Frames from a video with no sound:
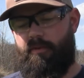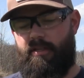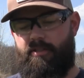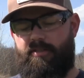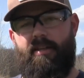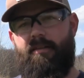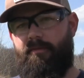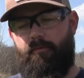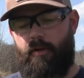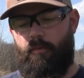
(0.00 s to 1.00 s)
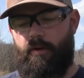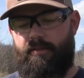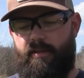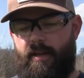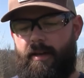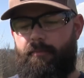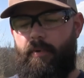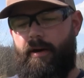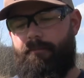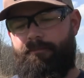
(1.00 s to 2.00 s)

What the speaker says: They just send you free ones. But